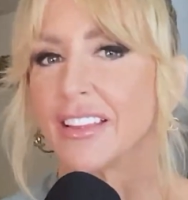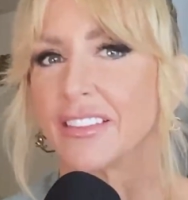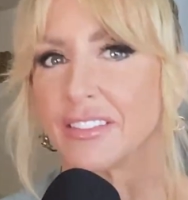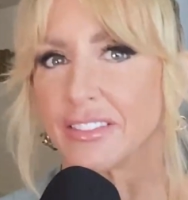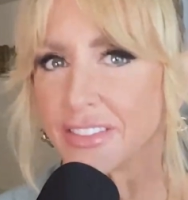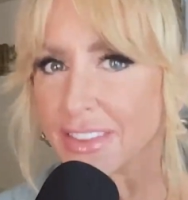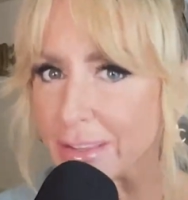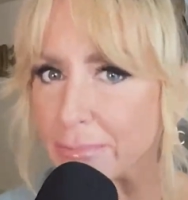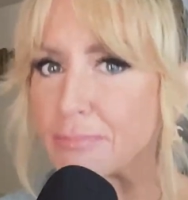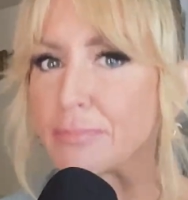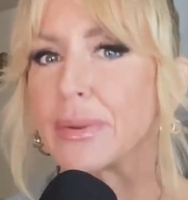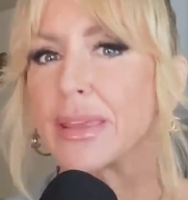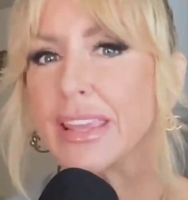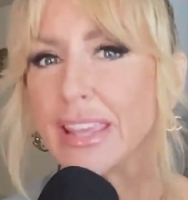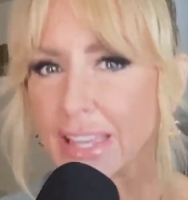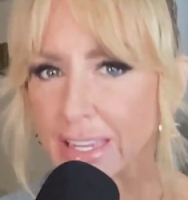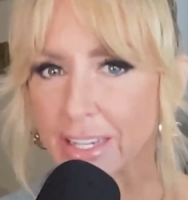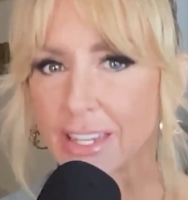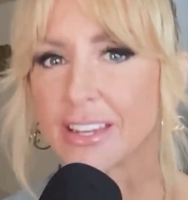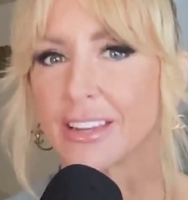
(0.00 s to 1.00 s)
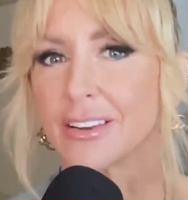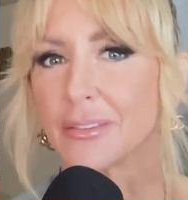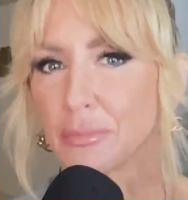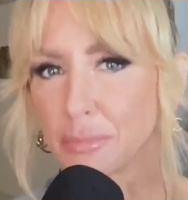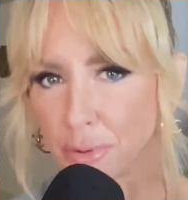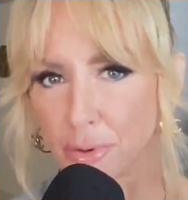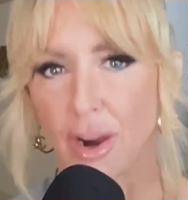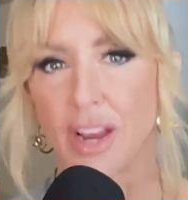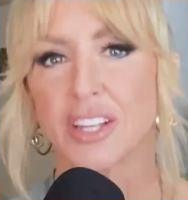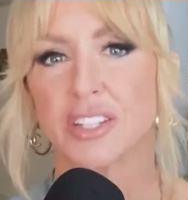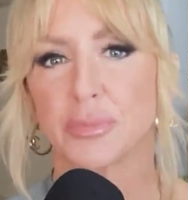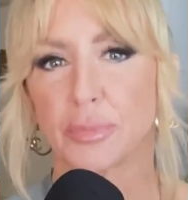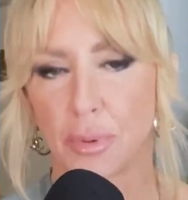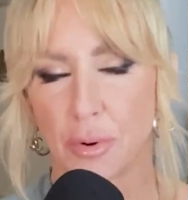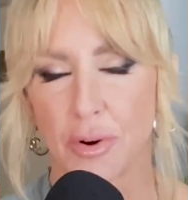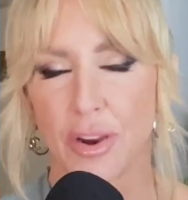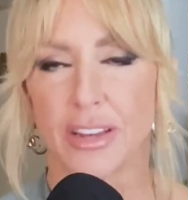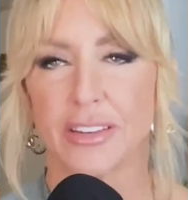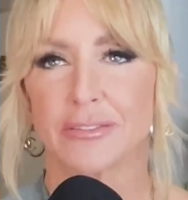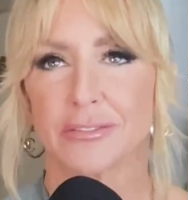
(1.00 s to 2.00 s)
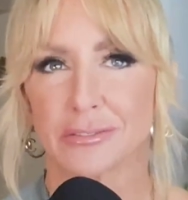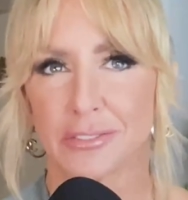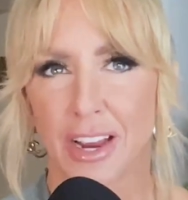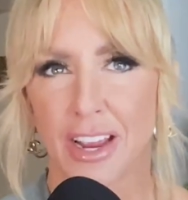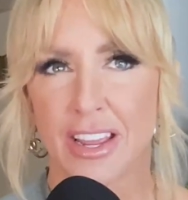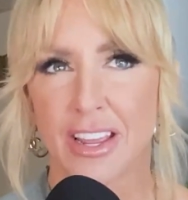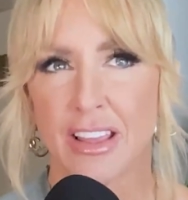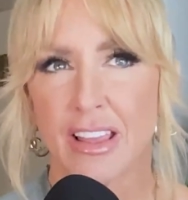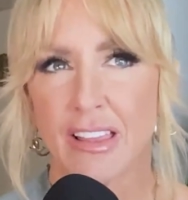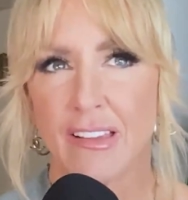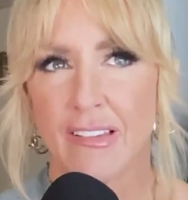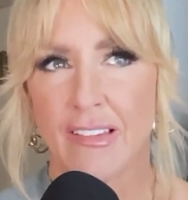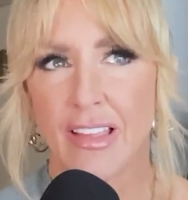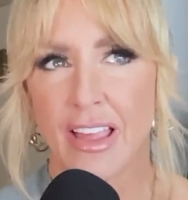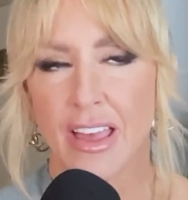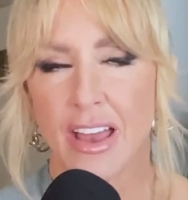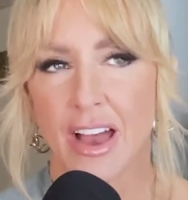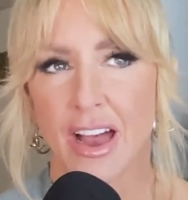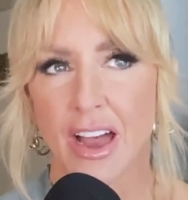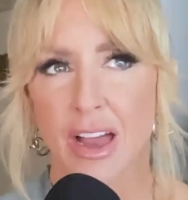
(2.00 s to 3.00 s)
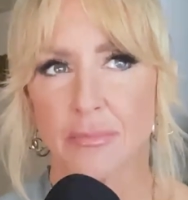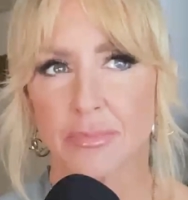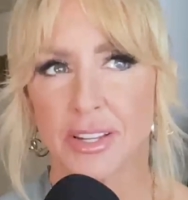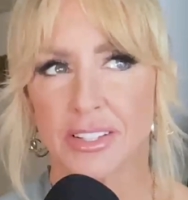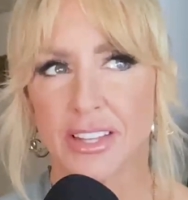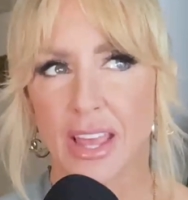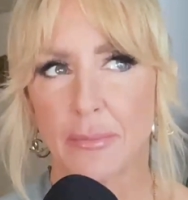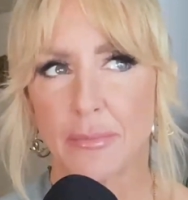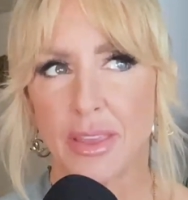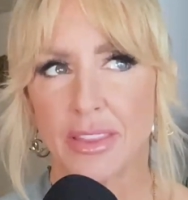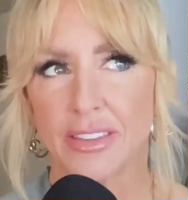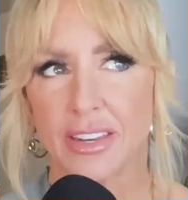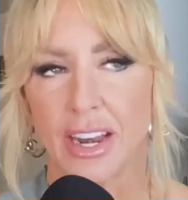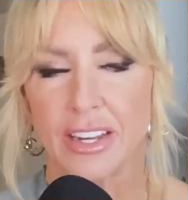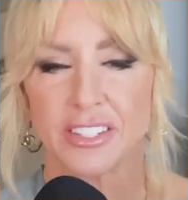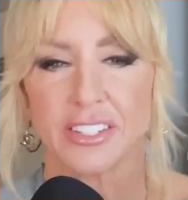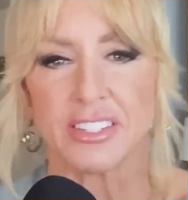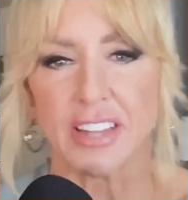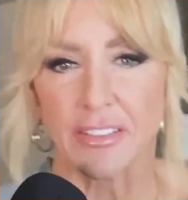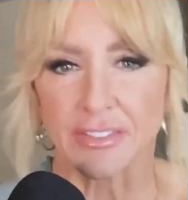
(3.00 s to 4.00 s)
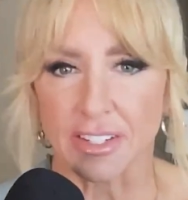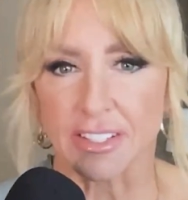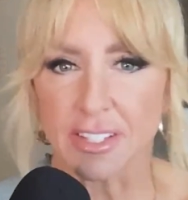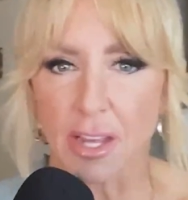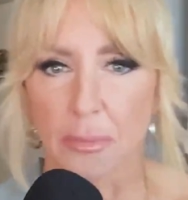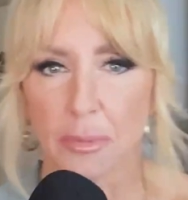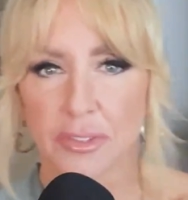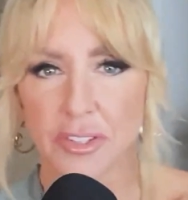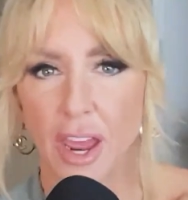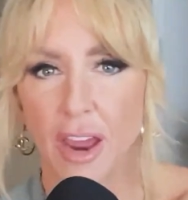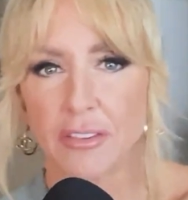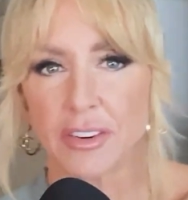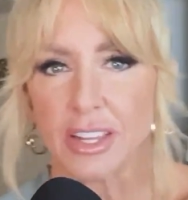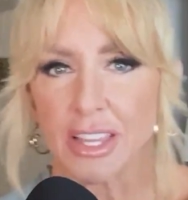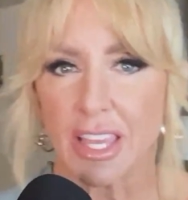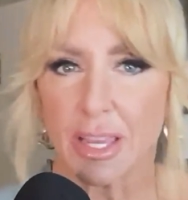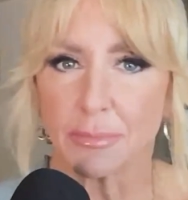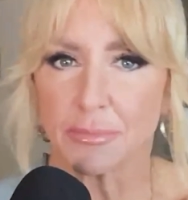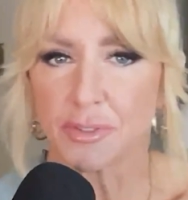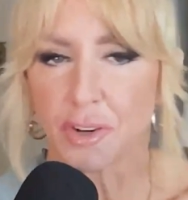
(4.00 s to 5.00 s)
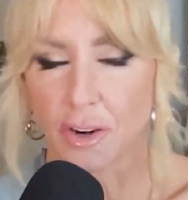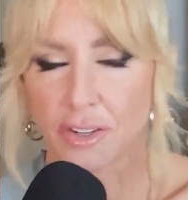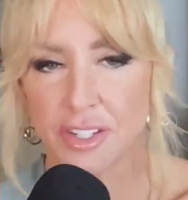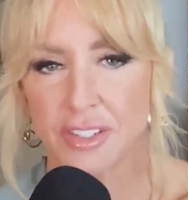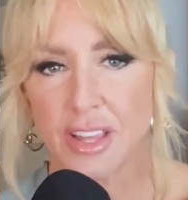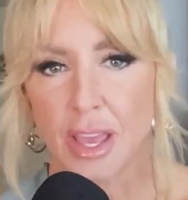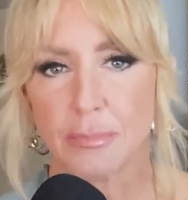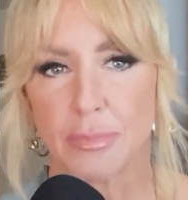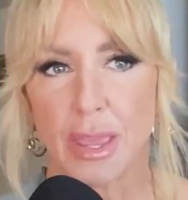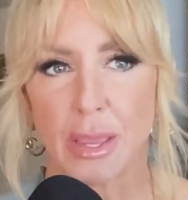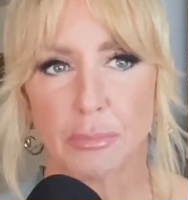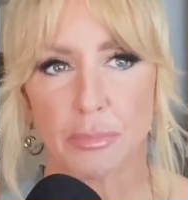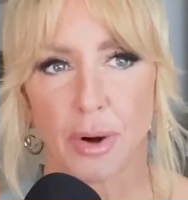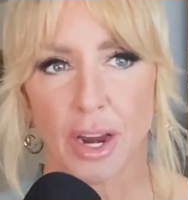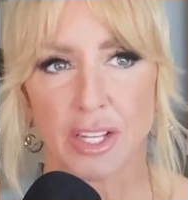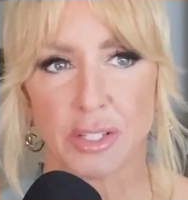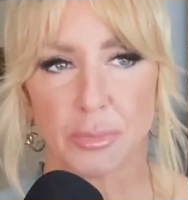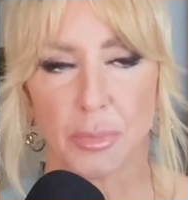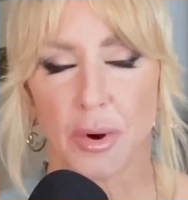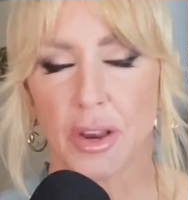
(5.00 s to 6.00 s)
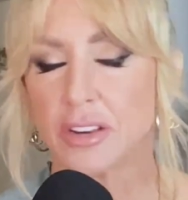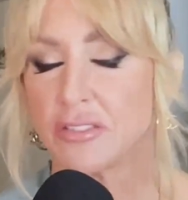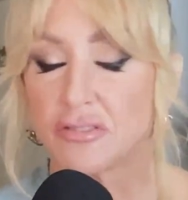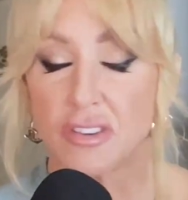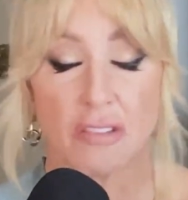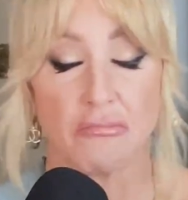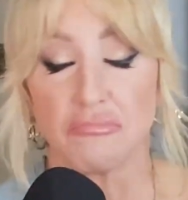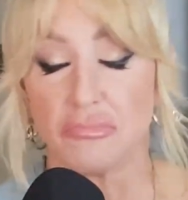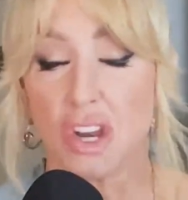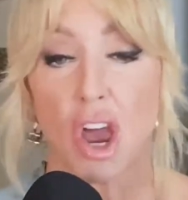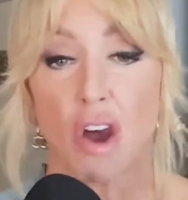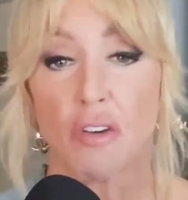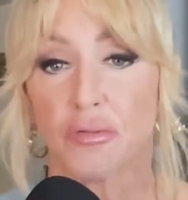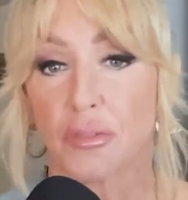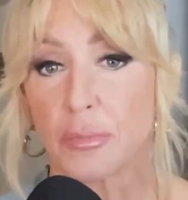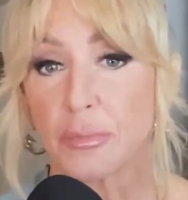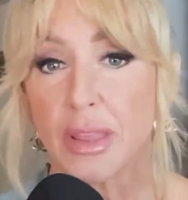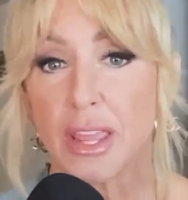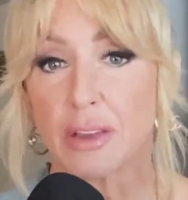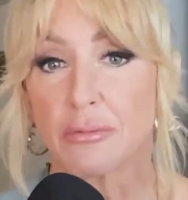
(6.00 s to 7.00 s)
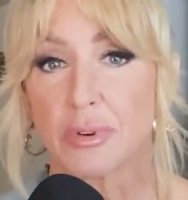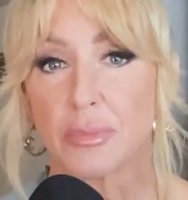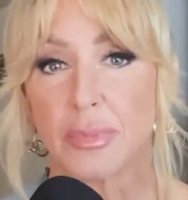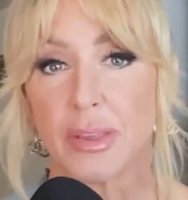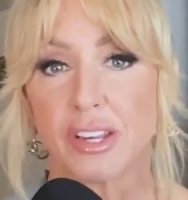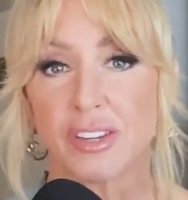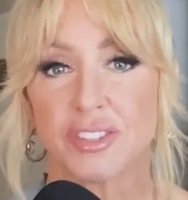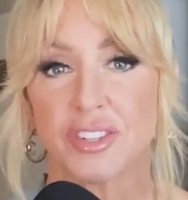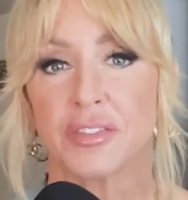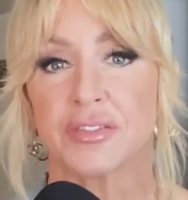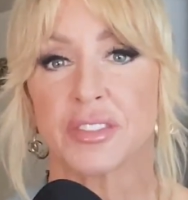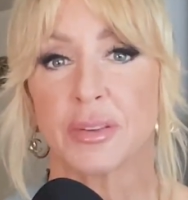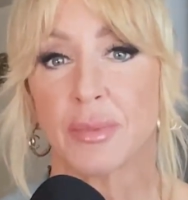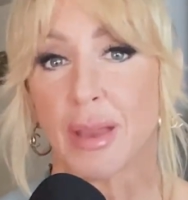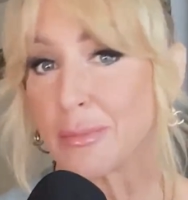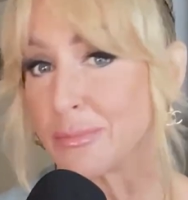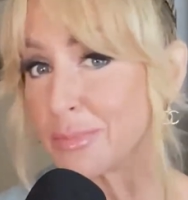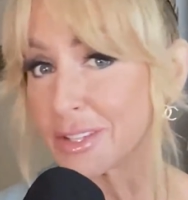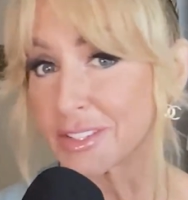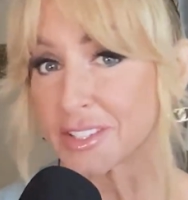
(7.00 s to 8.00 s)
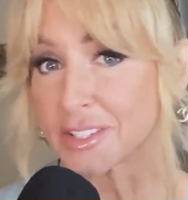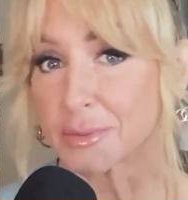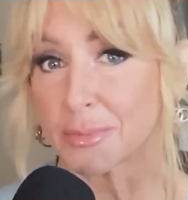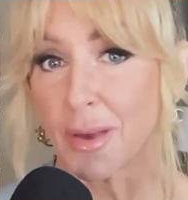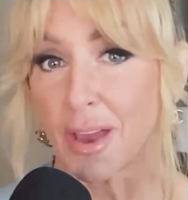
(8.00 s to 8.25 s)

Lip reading: the peak price point, right? Does that mean that I just have to double down and keep charging that peak price point? No, for me, it would be a shift in my business